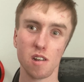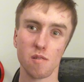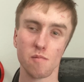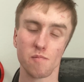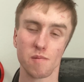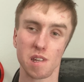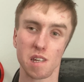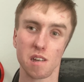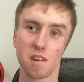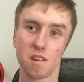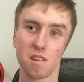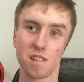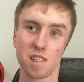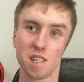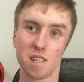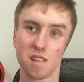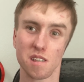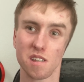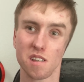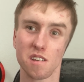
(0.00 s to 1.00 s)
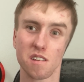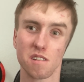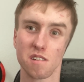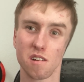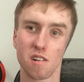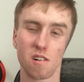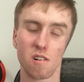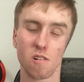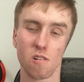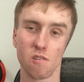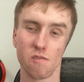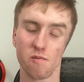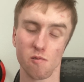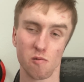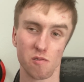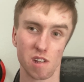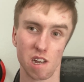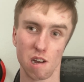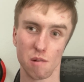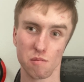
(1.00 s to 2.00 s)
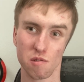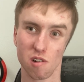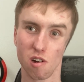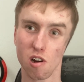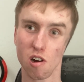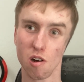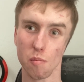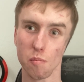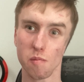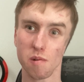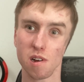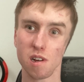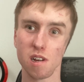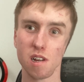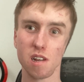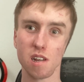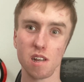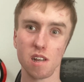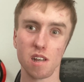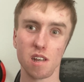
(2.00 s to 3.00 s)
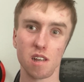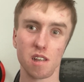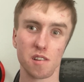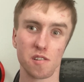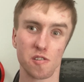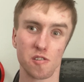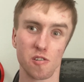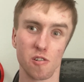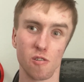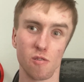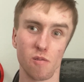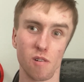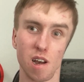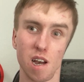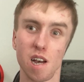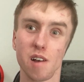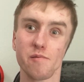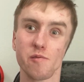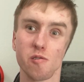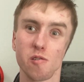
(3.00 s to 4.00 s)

because this is not our full-time job. So after